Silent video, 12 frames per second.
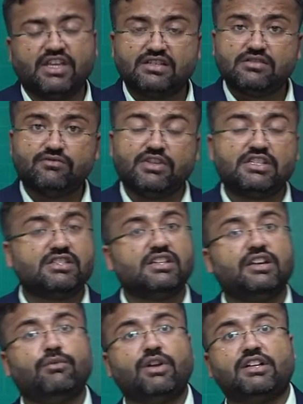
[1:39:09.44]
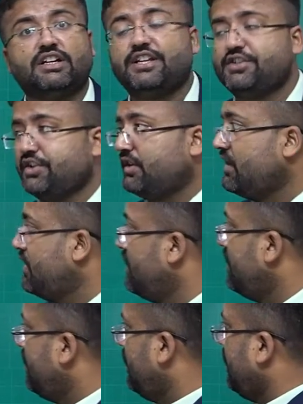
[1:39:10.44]
Yes, we just need one condition.
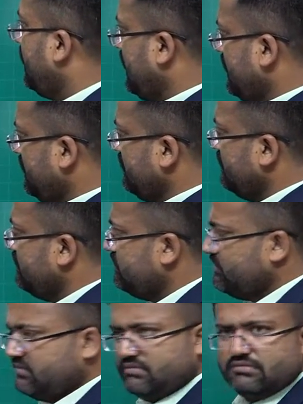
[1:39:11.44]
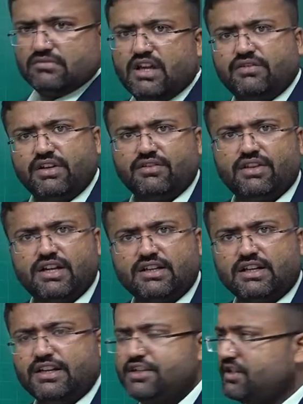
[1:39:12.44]
And are we given that
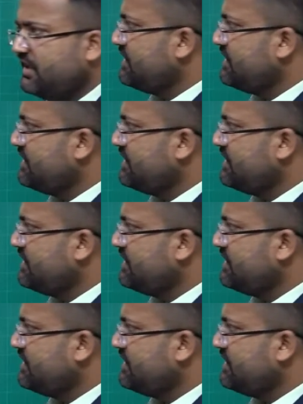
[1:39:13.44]
condition?